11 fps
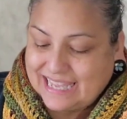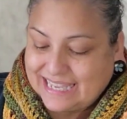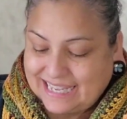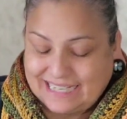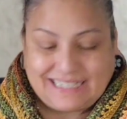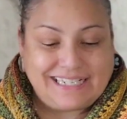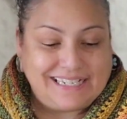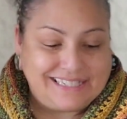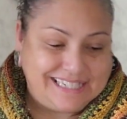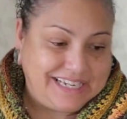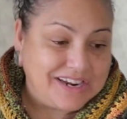getting
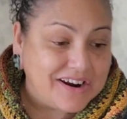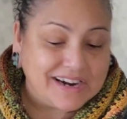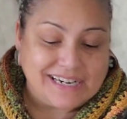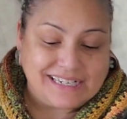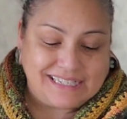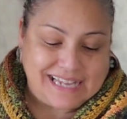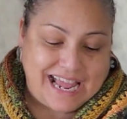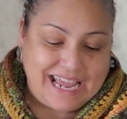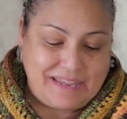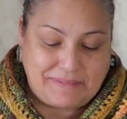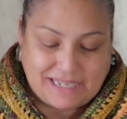Chelsea yarns.
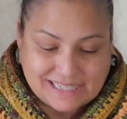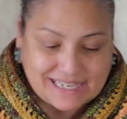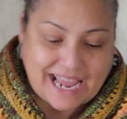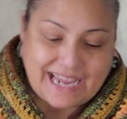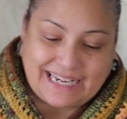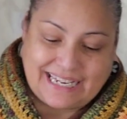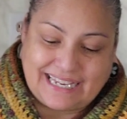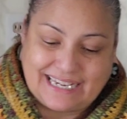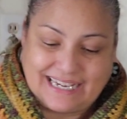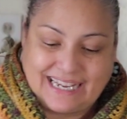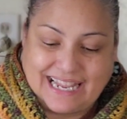I am
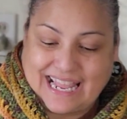excited.